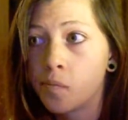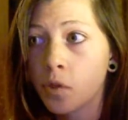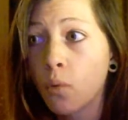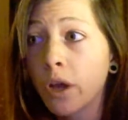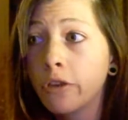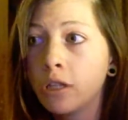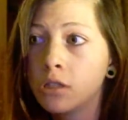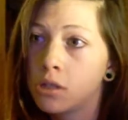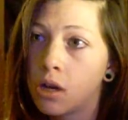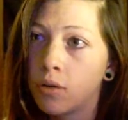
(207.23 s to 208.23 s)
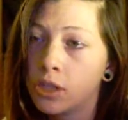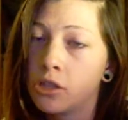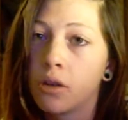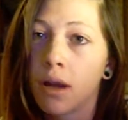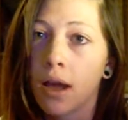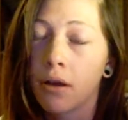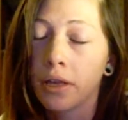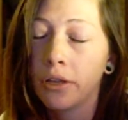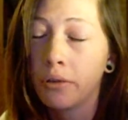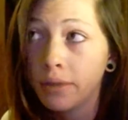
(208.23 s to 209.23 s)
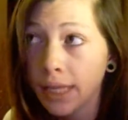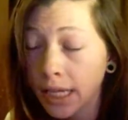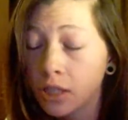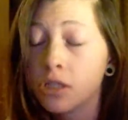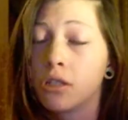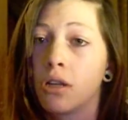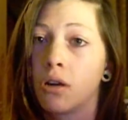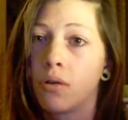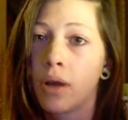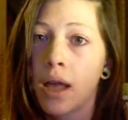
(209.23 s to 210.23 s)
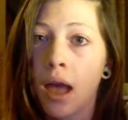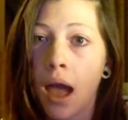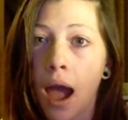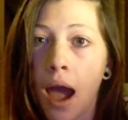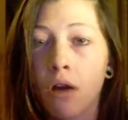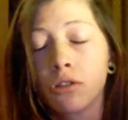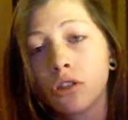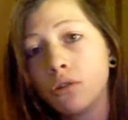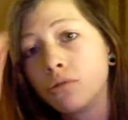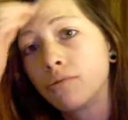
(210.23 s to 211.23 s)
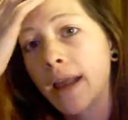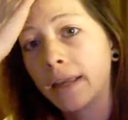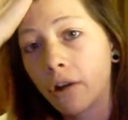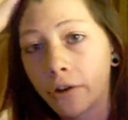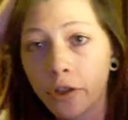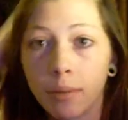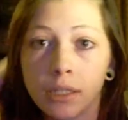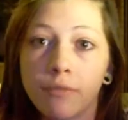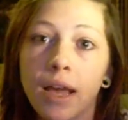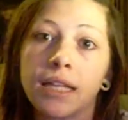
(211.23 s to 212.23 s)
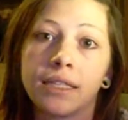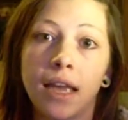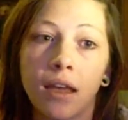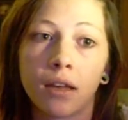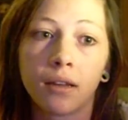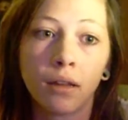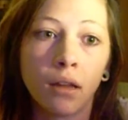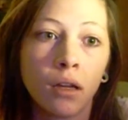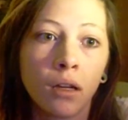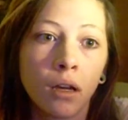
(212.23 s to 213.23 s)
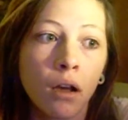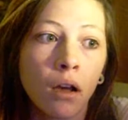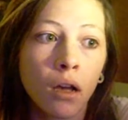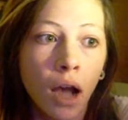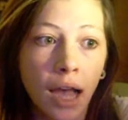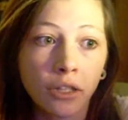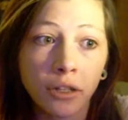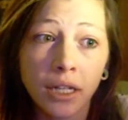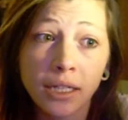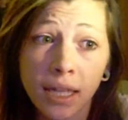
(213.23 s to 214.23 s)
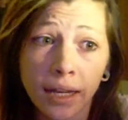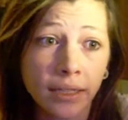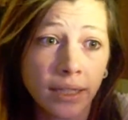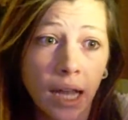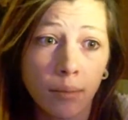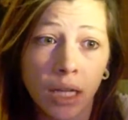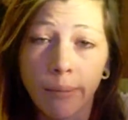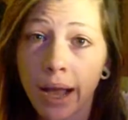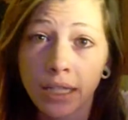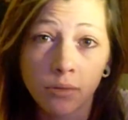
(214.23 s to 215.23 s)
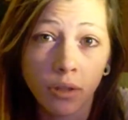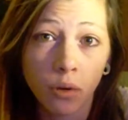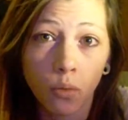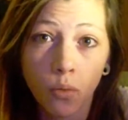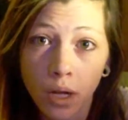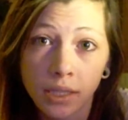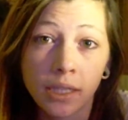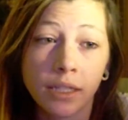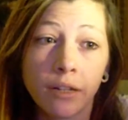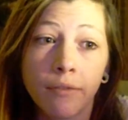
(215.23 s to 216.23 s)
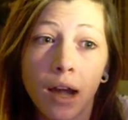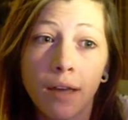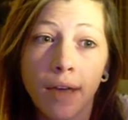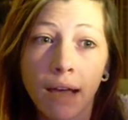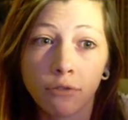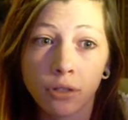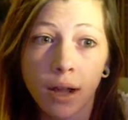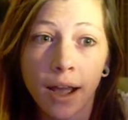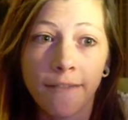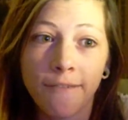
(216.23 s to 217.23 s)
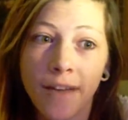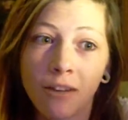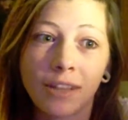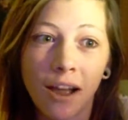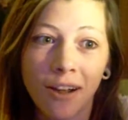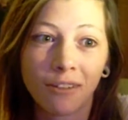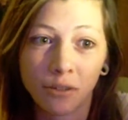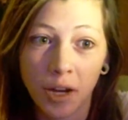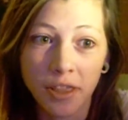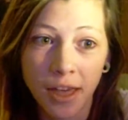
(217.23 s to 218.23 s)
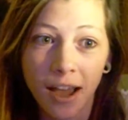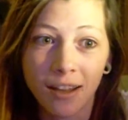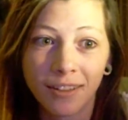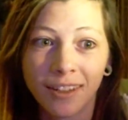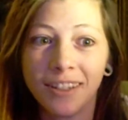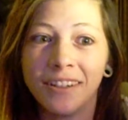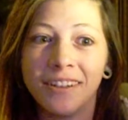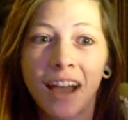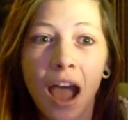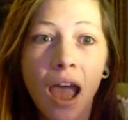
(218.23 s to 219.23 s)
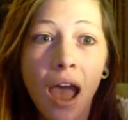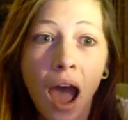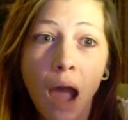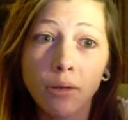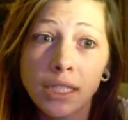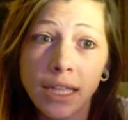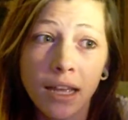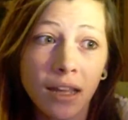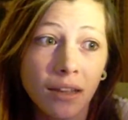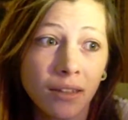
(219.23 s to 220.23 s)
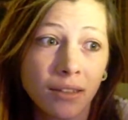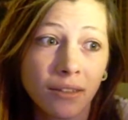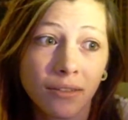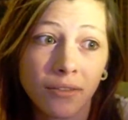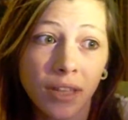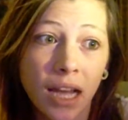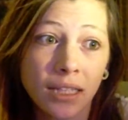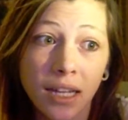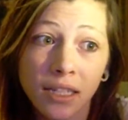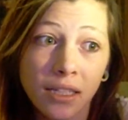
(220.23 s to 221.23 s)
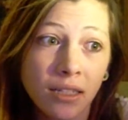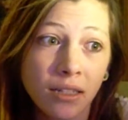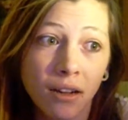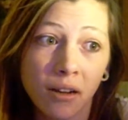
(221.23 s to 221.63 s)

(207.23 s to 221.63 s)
what you need to know is you need to know how to write an argumentative essay. I took it a second time and I passed with a 165 after I found out how to write that. I would say for that test,